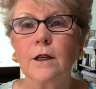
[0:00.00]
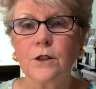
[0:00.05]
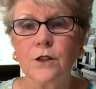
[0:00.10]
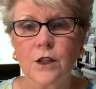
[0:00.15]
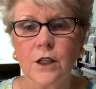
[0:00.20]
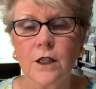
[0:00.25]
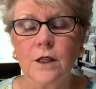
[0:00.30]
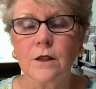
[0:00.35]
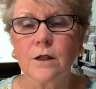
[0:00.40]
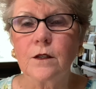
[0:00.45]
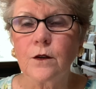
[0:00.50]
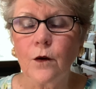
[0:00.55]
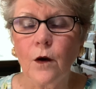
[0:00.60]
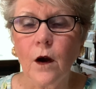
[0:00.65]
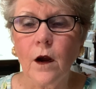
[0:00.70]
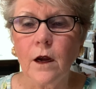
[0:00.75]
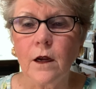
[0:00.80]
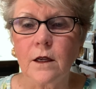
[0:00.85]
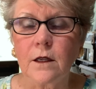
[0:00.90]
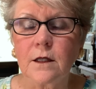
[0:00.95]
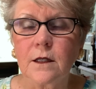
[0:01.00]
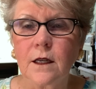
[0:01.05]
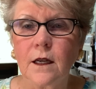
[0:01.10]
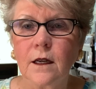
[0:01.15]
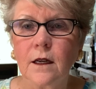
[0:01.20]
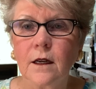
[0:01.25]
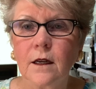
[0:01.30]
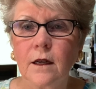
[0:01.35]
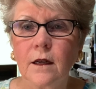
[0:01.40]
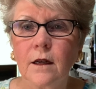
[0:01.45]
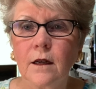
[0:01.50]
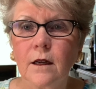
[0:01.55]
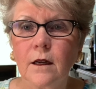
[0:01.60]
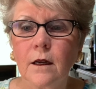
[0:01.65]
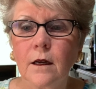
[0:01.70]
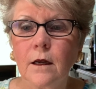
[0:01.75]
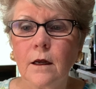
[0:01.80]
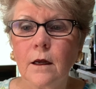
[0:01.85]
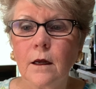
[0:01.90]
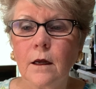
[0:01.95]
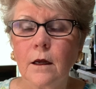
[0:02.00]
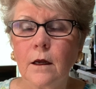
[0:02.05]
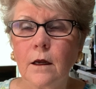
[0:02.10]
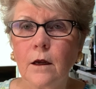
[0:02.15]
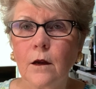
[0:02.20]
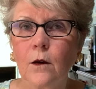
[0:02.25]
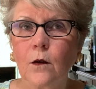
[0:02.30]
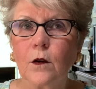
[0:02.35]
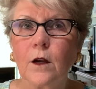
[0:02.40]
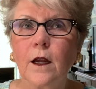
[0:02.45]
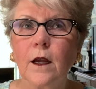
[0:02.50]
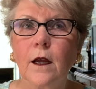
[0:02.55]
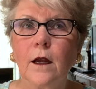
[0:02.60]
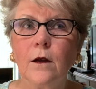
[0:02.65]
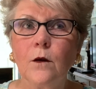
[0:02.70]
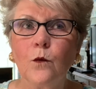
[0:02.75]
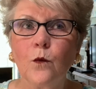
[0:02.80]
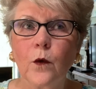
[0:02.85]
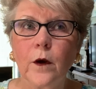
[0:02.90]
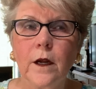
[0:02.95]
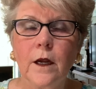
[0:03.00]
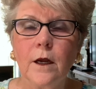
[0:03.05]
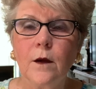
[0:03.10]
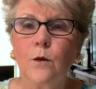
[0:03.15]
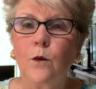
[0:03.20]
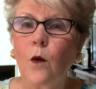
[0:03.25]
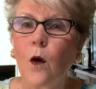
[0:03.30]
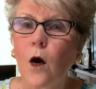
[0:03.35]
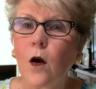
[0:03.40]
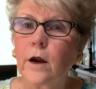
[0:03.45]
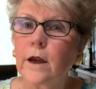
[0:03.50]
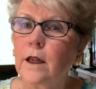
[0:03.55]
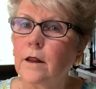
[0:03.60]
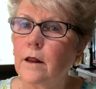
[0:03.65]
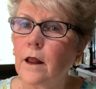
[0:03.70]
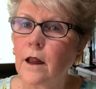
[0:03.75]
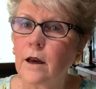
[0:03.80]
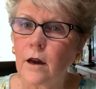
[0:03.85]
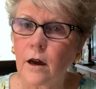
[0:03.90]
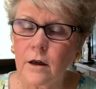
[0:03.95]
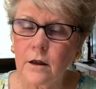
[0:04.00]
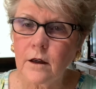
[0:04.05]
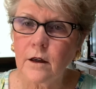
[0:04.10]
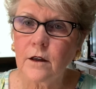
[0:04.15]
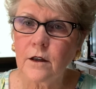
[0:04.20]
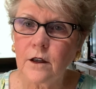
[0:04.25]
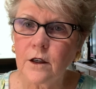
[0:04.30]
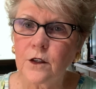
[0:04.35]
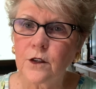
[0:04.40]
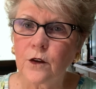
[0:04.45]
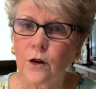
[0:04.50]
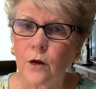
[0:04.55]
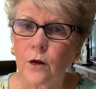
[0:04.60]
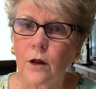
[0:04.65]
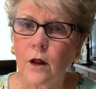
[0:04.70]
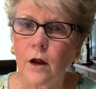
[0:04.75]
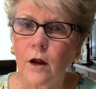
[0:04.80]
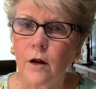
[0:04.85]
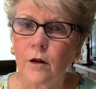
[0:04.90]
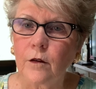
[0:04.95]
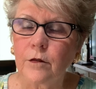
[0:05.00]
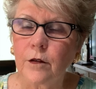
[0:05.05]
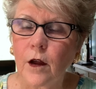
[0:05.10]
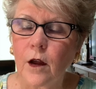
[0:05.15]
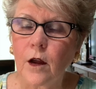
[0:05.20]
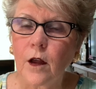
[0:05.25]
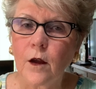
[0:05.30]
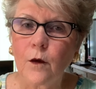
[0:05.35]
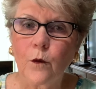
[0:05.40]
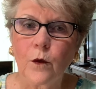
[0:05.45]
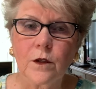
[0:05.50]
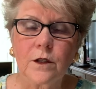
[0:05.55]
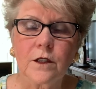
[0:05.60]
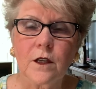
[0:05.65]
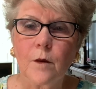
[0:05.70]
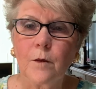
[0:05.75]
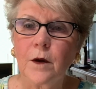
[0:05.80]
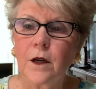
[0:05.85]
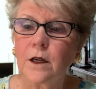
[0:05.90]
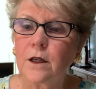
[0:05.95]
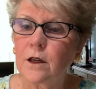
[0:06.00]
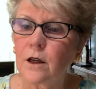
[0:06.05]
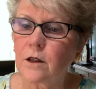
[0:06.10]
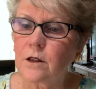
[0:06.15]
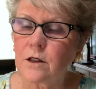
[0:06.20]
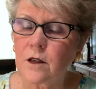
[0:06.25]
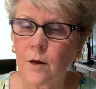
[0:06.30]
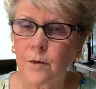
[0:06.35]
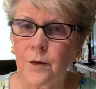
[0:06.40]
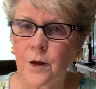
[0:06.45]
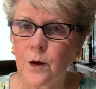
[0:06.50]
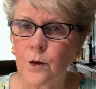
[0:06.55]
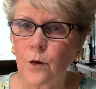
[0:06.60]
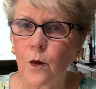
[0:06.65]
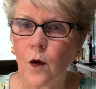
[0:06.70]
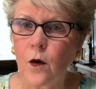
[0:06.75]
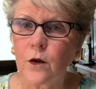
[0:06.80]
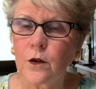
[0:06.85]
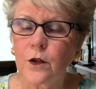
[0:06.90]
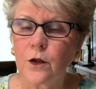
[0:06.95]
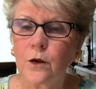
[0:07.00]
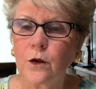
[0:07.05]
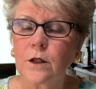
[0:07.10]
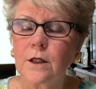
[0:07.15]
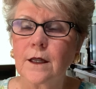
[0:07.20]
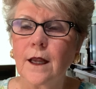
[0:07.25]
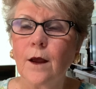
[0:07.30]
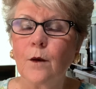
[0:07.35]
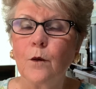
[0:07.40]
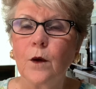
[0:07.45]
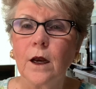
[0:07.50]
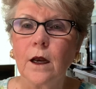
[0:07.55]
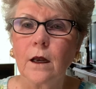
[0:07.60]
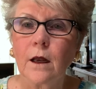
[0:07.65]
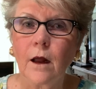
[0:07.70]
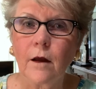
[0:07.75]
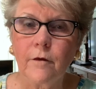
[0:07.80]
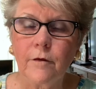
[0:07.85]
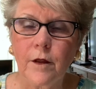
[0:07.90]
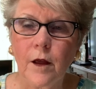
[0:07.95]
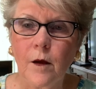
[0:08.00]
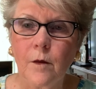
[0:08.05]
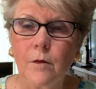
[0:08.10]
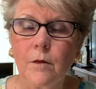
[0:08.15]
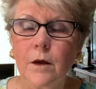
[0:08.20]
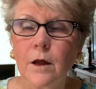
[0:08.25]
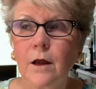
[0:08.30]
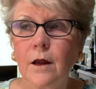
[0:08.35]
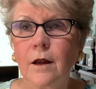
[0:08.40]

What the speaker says: Jesus Christ? You know, can we walk in that unconditional love? When somebody does something wrong to us, can we love them